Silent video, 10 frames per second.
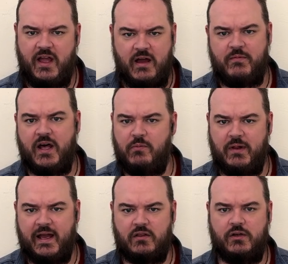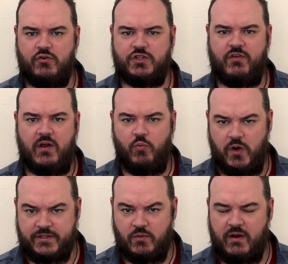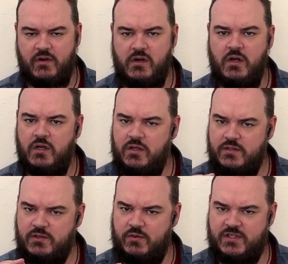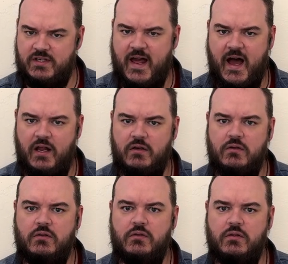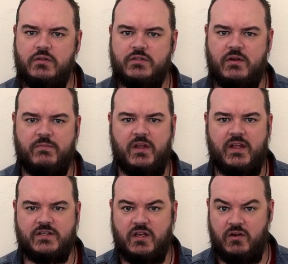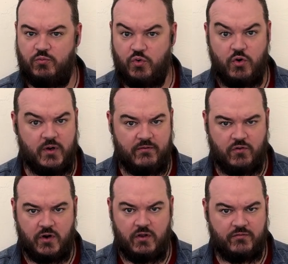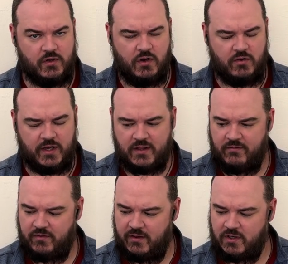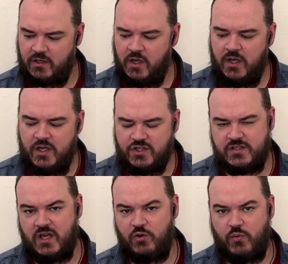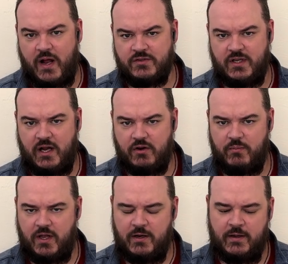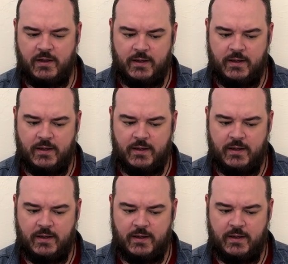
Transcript: I'm not a black licorice fan whatsoever, so it's not something that's going to ruin it for you if you don't like that flavor. Just kind of rounds it out a bit.